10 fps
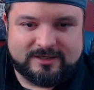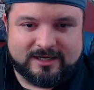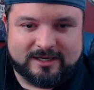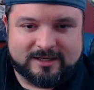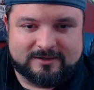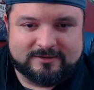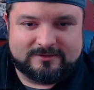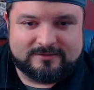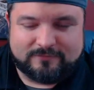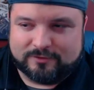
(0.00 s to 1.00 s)
and
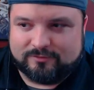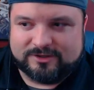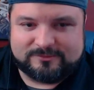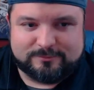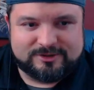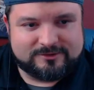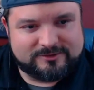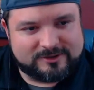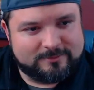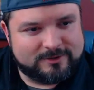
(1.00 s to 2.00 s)
for Christmas or
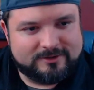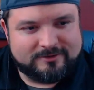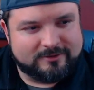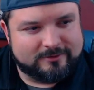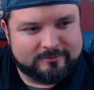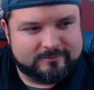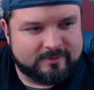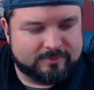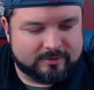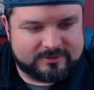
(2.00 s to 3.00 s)
something or
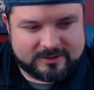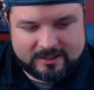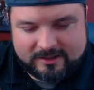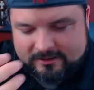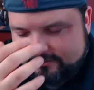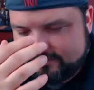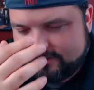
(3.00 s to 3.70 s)
a birthday,